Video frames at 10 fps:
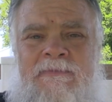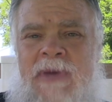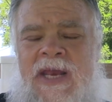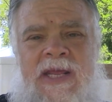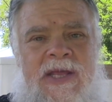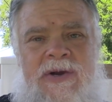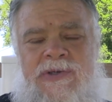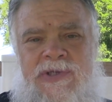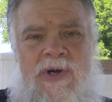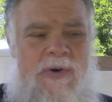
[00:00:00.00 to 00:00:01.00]
many
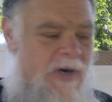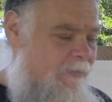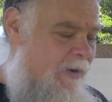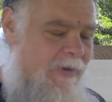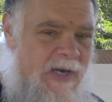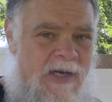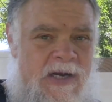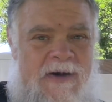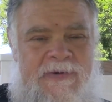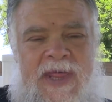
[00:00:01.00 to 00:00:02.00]
years ago, and I'm going to
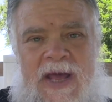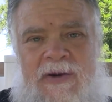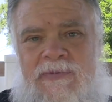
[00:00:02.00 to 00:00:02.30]
cover that